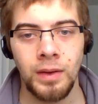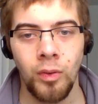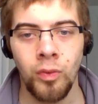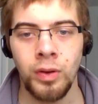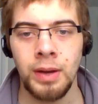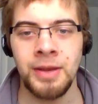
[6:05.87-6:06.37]

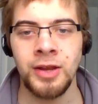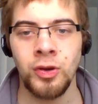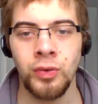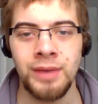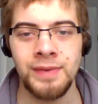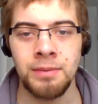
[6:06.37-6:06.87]
Or am I
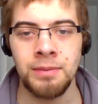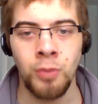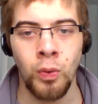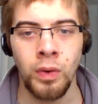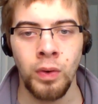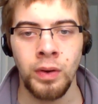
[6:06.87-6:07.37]
craving
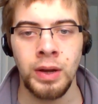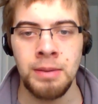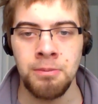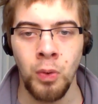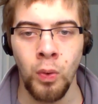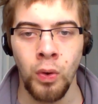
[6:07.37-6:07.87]
more
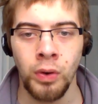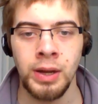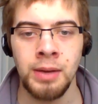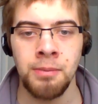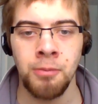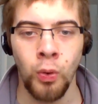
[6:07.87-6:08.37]
and more
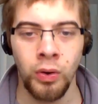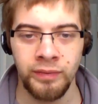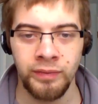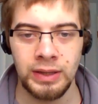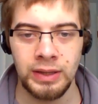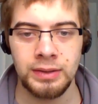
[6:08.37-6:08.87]
and more
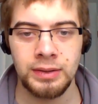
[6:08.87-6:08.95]
of it?